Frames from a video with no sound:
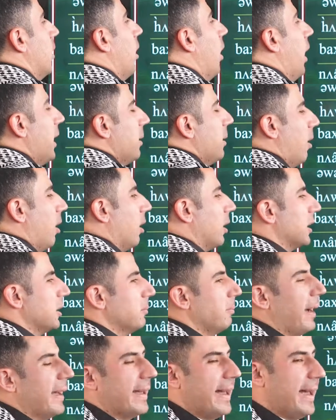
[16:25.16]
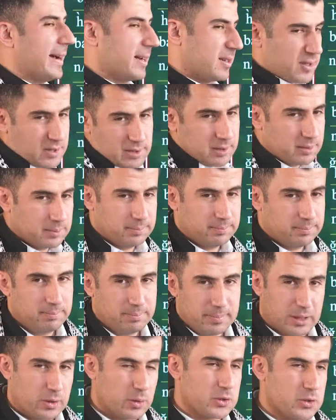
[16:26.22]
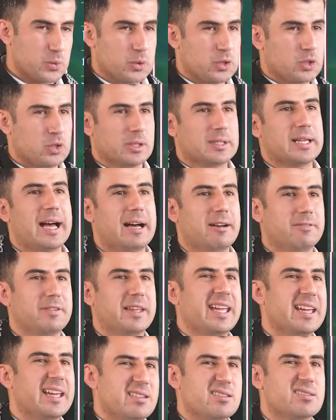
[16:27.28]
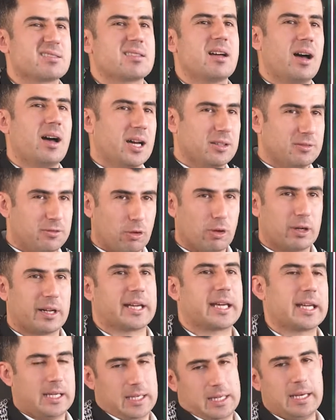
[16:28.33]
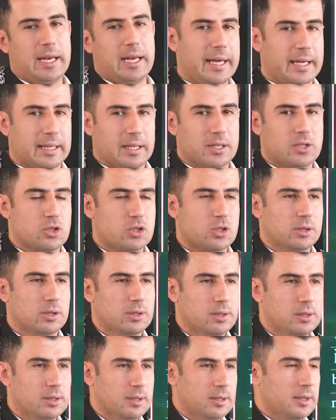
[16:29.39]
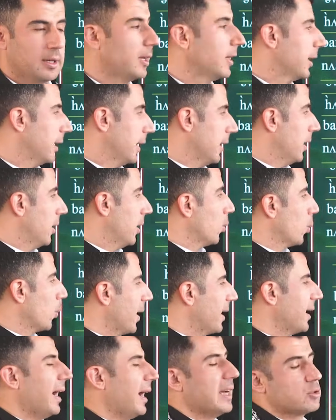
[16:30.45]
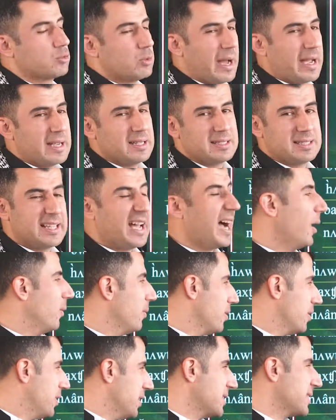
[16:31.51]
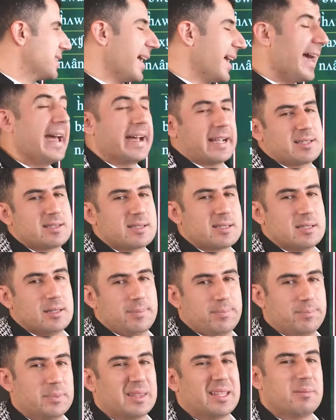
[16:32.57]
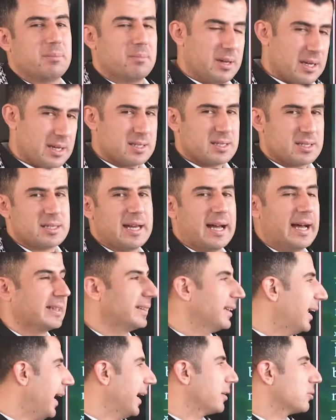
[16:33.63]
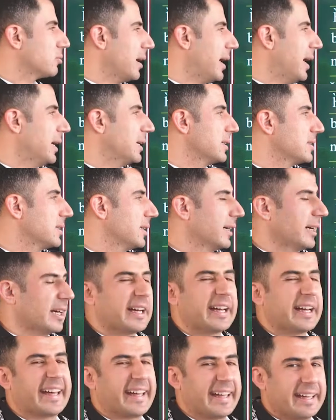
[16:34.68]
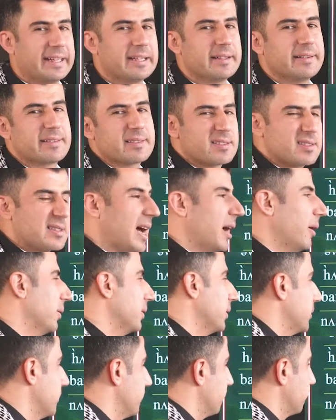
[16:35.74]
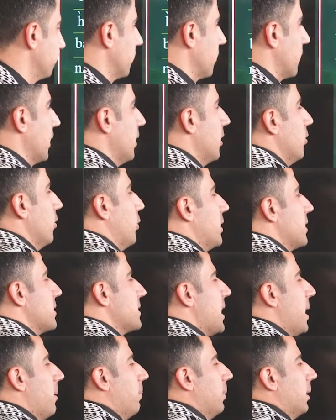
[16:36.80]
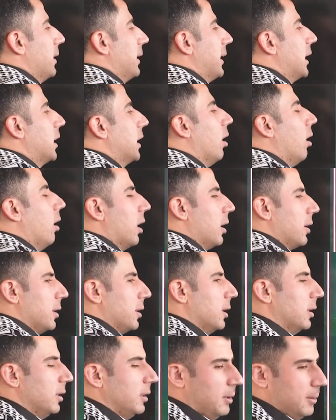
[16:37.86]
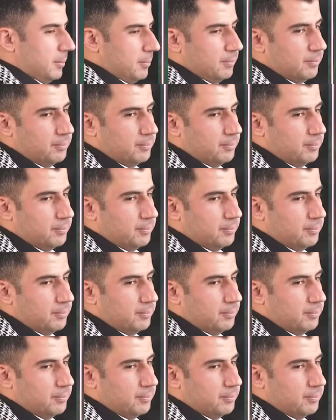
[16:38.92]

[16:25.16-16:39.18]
I mark it by X because we do not have any sign for kh in English. When I write down this X, means that I write kh sound. For example, garden